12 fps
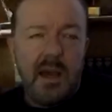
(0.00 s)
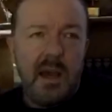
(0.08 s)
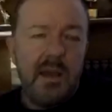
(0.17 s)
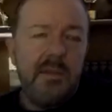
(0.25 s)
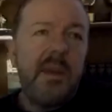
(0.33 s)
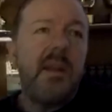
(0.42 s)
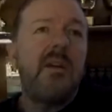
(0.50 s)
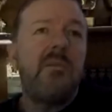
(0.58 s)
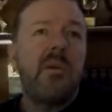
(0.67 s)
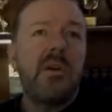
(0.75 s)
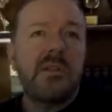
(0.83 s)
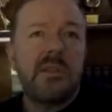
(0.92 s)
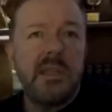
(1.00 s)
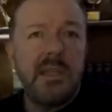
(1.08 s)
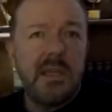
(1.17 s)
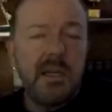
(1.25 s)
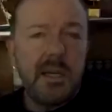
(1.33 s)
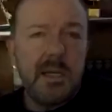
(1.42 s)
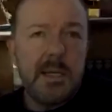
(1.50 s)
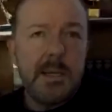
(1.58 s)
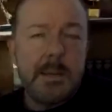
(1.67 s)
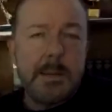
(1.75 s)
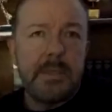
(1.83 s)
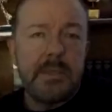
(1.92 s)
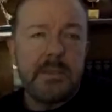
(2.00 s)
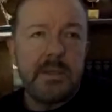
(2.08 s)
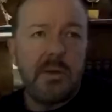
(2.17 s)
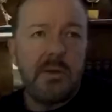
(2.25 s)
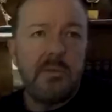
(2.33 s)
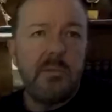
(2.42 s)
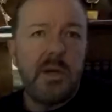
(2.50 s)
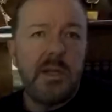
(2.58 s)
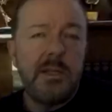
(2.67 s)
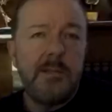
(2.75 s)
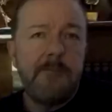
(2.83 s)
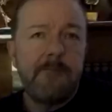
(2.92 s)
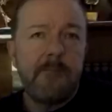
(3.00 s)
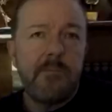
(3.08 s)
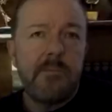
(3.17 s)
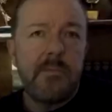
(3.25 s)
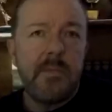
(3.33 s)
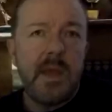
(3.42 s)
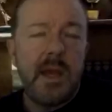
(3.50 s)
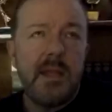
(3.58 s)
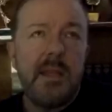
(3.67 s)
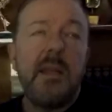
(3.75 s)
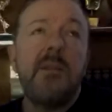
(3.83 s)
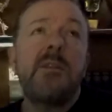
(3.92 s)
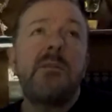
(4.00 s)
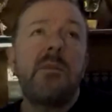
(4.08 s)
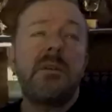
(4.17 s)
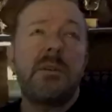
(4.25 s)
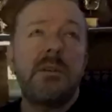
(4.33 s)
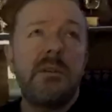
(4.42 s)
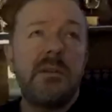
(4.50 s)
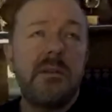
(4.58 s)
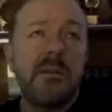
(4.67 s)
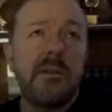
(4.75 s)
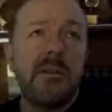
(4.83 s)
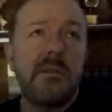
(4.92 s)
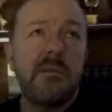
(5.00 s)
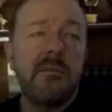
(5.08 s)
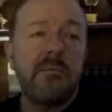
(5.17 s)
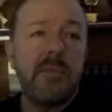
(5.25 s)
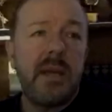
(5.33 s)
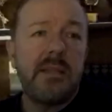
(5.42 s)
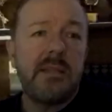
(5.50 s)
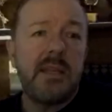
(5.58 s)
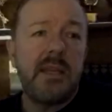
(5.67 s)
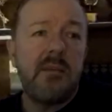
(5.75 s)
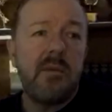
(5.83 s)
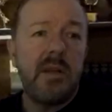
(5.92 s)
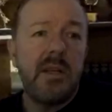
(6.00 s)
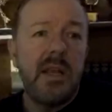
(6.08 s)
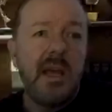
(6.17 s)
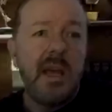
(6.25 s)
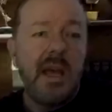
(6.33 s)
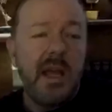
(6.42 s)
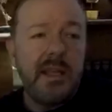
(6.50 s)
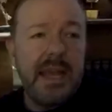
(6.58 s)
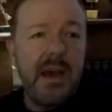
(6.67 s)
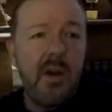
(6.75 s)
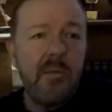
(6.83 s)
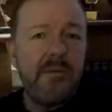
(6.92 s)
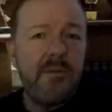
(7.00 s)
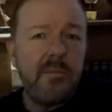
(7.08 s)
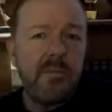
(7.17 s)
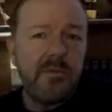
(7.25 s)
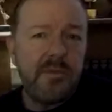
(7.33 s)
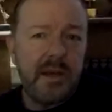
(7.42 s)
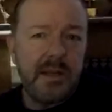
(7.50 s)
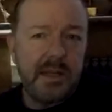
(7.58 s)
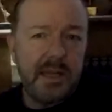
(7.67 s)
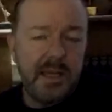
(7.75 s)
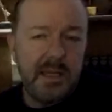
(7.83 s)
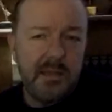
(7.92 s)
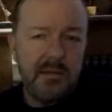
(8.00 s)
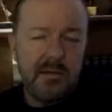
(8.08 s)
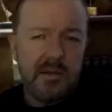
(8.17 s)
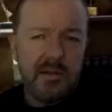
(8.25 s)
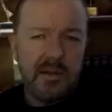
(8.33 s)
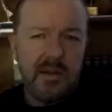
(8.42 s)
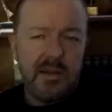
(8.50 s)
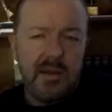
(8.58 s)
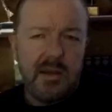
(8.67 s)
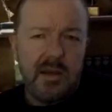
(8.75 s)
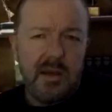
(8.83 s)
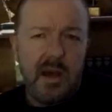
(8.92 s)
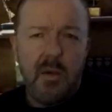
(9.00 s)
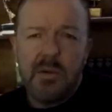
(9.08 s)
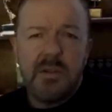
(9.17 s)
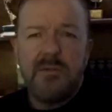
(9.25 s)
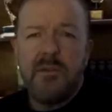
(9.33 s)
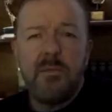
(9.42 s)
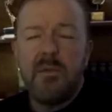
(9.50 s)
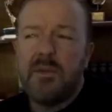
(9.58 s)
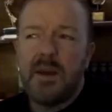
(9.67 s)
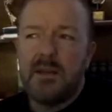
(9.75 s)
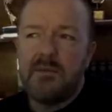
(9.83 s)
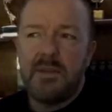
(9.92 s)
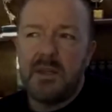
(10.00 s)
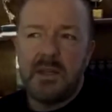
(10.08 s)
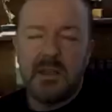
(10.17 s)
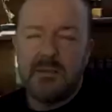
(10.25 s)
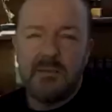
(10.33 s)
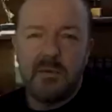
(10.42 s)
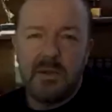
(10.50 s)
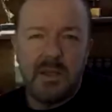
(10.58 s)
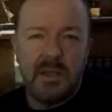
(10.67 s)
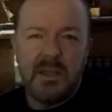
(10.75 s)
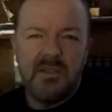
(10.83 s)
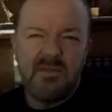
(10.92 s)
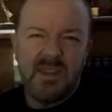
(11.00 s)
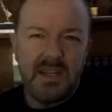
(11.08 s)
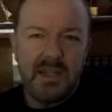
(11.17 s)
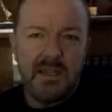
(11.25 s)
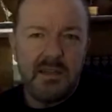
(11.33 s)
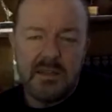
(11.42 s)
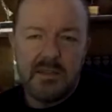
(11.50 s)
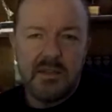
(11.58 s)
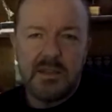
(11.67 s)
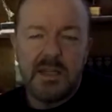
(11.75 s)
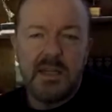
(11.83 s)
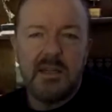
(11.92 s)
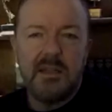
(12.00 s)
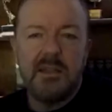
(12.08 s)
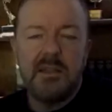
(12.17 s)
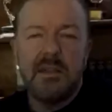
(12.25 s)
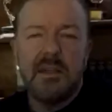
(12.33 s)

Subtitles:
And then I watched the Tottenham one. And then I just watched the Man City one. And now I'm a football fan again. I wasn't a football fan for the last 4 years, really. Just England.